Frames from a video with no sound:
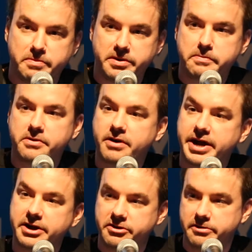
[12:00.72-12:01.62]
number
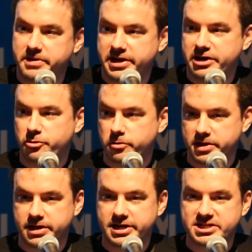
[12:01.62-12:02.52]
prior to being
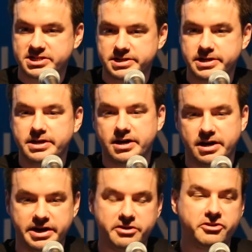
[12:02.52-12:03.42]
normalized,
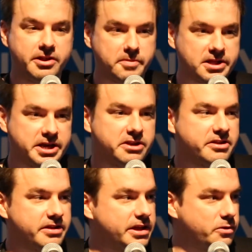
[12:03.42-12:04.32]
typically
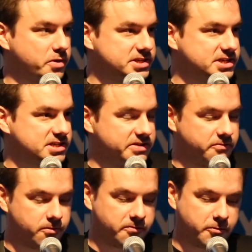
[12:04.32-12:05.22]
into
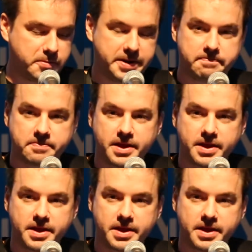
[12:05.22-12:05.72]
E164 format.